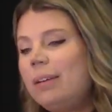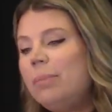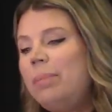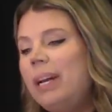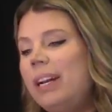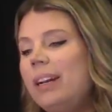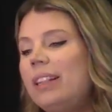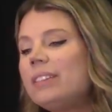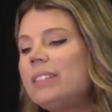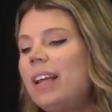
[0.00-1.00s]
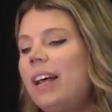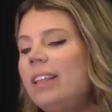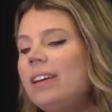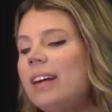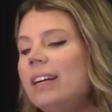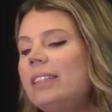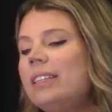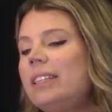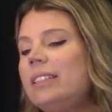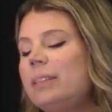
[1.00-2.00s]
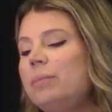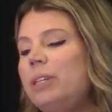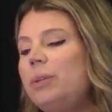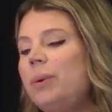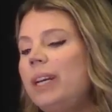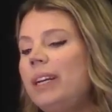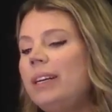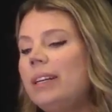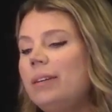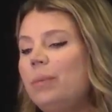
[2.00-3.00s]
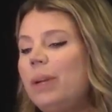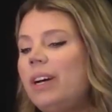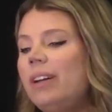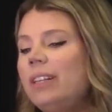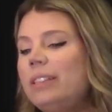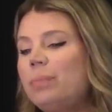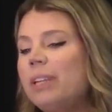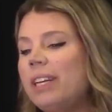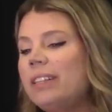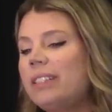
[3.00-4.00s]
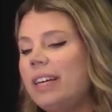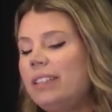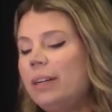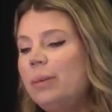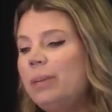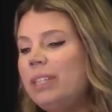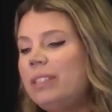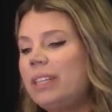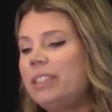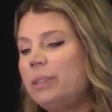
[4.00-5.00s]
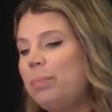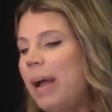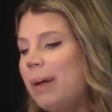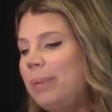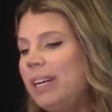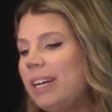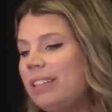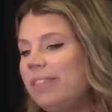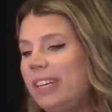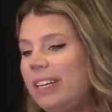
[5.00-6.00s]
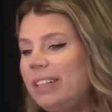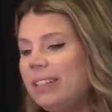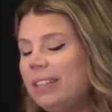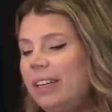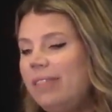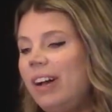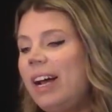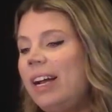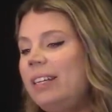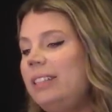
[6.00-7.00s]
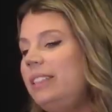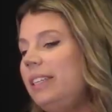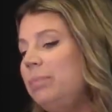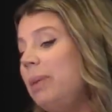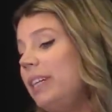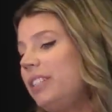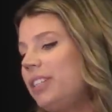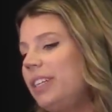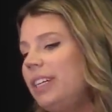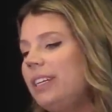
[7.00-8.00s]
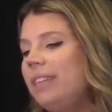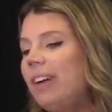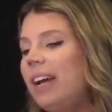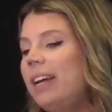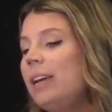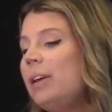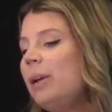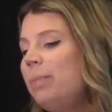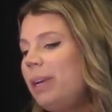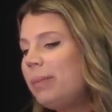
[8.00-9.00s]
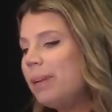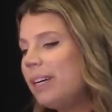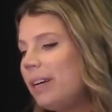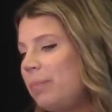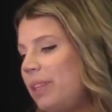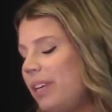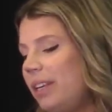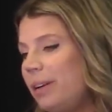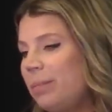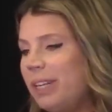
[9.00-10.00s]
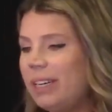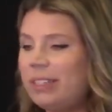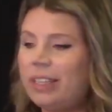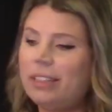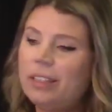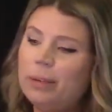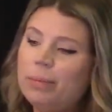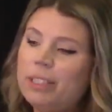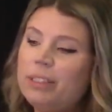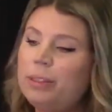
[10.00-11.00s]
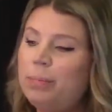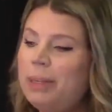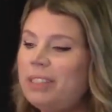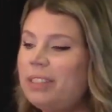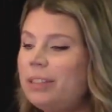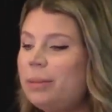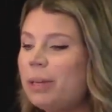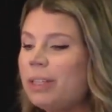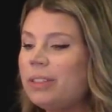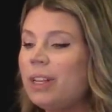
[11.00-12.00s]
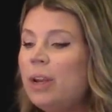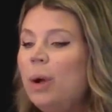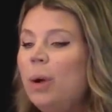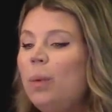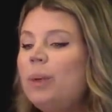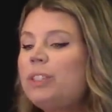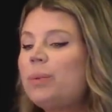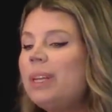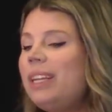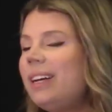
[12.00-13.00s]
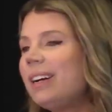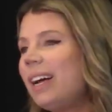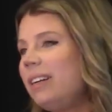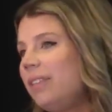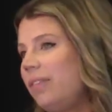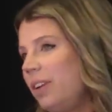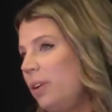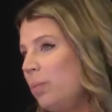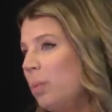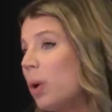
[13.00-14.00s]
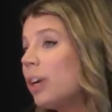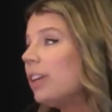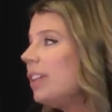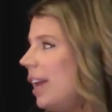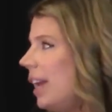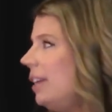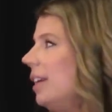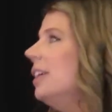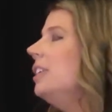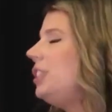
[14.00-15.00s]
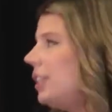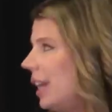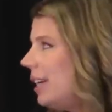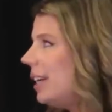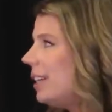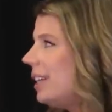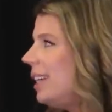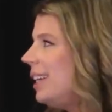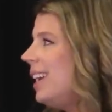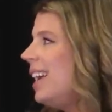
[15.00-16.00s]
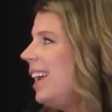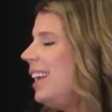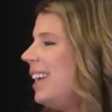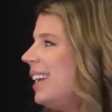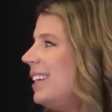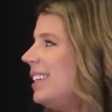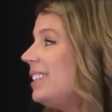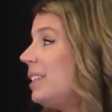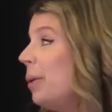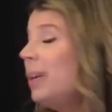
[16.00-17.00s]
But there's other entities in between, and we call these melanocytomas, such as BAP inactivating nevi, deep penetrating nevi, pigmented epithelial melanocytomas, Spitz tumors, which really are kind of borderline genetically and so